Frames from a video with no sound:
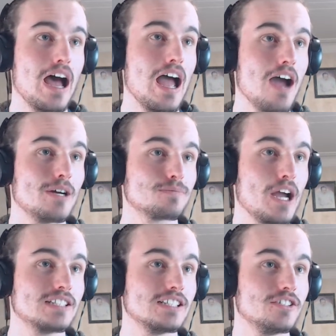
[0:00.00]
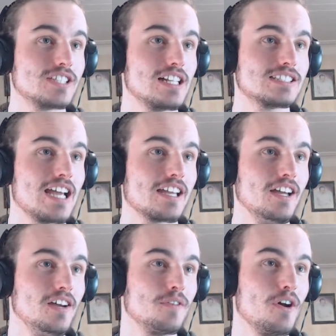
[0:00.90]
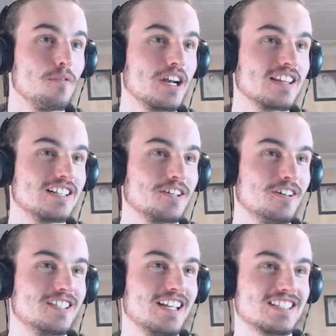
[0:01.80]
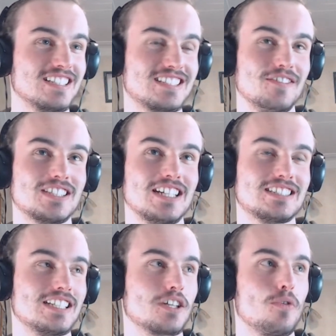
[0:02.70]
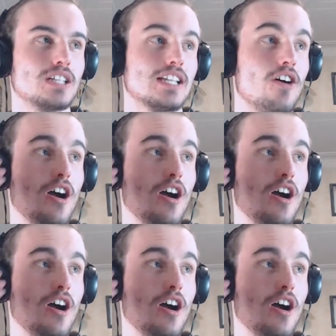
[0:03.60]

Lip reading: How much pain did New Zealand take for not winning that tour in 2017, says Kawasi.